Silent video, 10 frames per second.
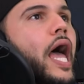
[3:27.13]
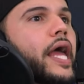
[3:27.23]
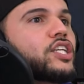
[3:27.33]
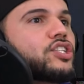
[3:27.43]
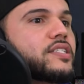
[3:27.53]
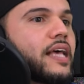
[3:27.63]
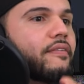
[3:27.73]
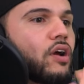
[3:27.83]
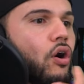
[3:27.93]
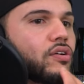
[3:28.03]
And she's
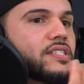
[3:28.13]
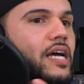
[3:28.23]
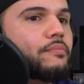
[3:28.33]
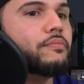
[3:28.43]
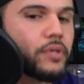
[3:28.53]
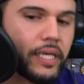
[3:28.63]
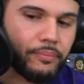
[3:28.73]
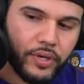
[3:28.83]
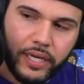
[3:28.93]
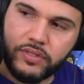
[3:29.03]
having a hard time
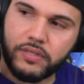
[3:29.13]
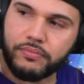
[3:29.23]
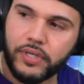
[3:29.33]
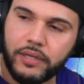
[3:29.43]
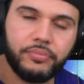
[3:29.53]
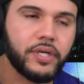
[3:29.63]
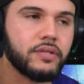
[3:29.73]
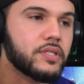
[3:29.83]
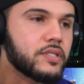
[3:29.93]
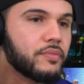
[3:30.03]
like pronounce, pronoun
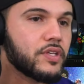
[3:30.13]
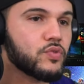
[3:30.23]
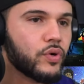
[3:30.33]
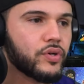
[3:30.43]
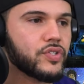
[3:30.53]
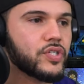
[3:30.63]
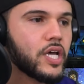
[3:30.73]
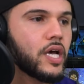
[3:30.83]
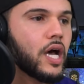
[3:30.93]
pronouncing some of these words.